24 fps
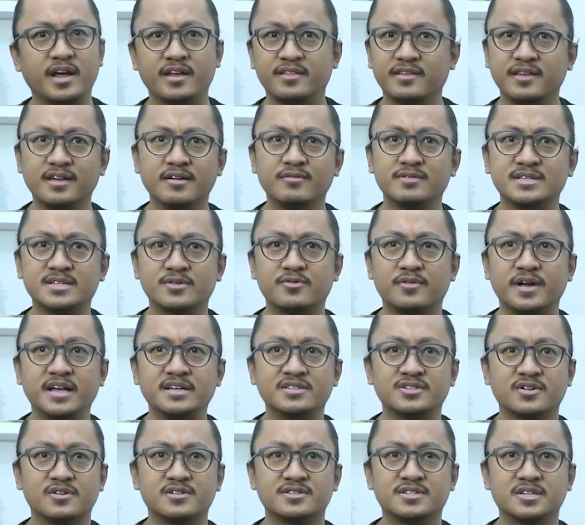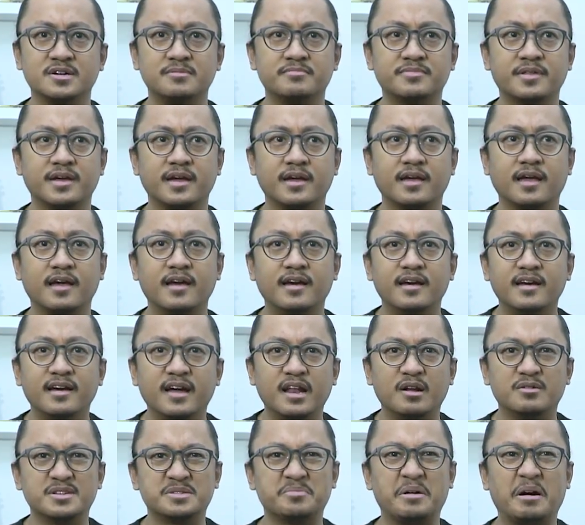I think it was a Razer or something,
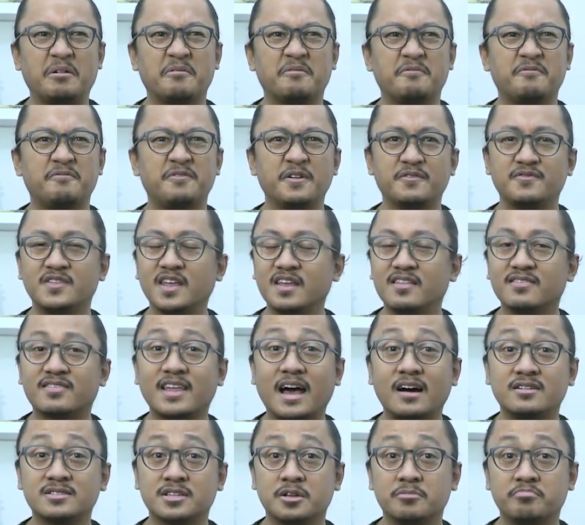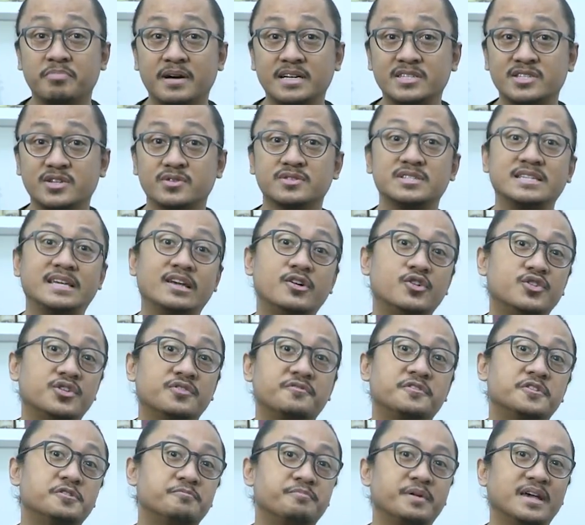and it was about fifteen thousand pesos here in the
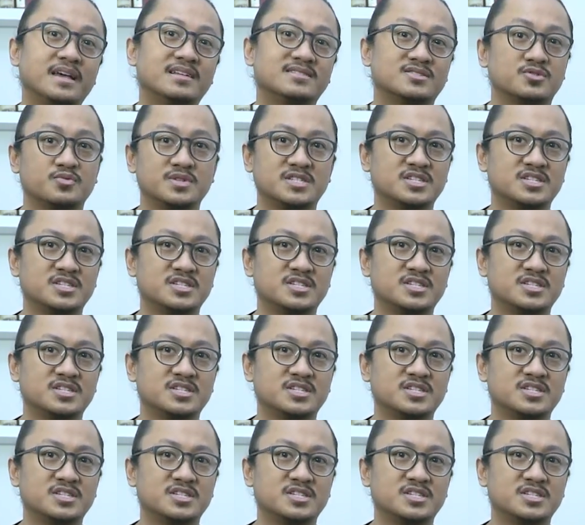Philippines,